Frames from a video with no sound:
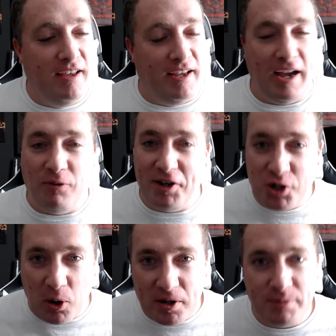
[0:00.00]

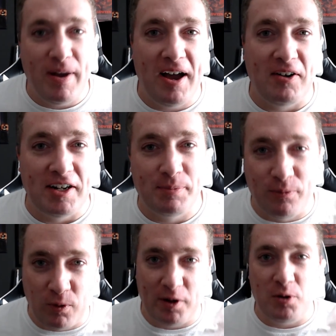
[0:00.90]
recharge batteries
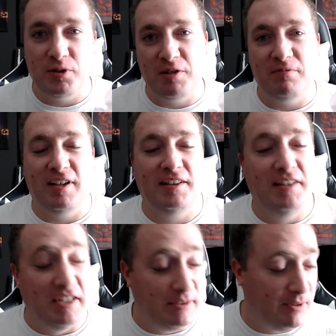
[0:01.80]
before you do something like
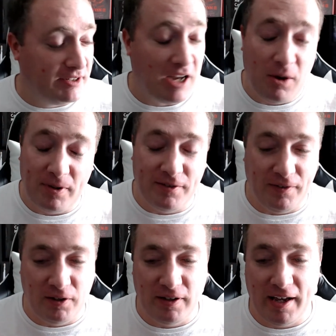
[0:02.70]
this. Because I always
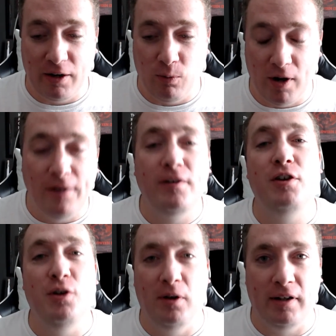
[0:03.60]
feel like whatever
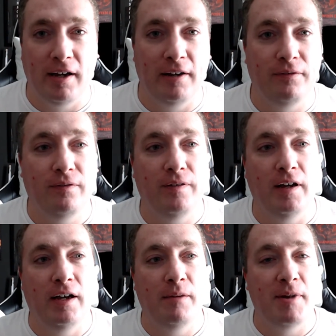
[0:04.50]
you do in life,
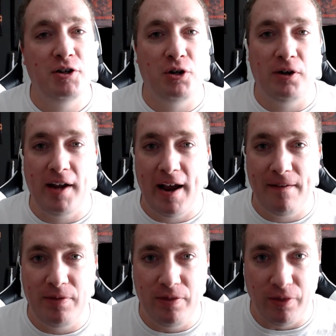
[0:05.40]
make sure you
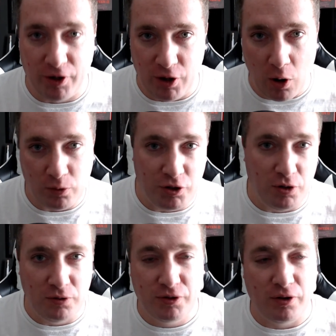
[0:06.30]
have the go
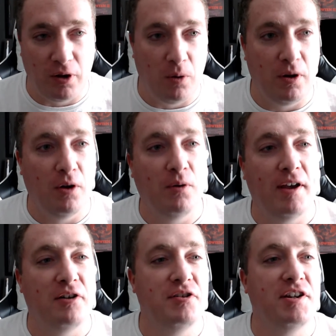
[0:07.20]
juice, the go
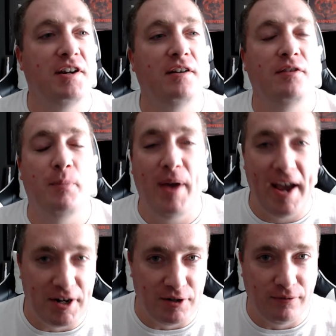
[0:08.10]
energy, the
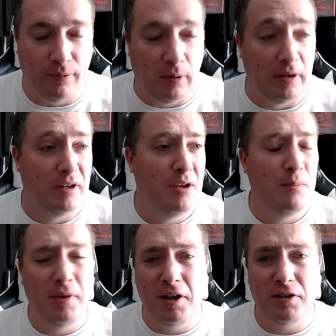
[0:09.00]
passion for it.
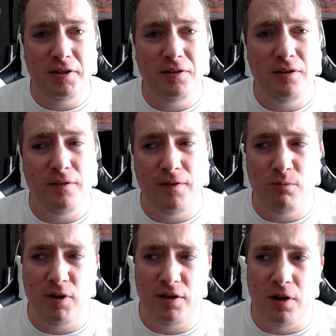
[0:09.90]
Because
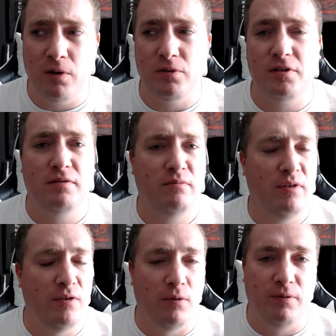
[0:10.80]
when you don't
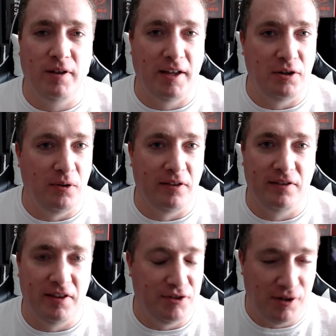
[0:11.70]
feel like doing
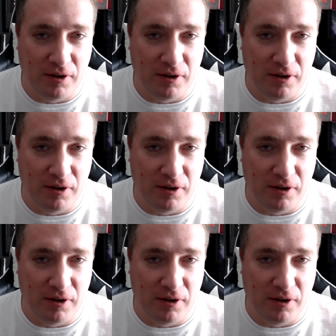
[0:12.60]
this at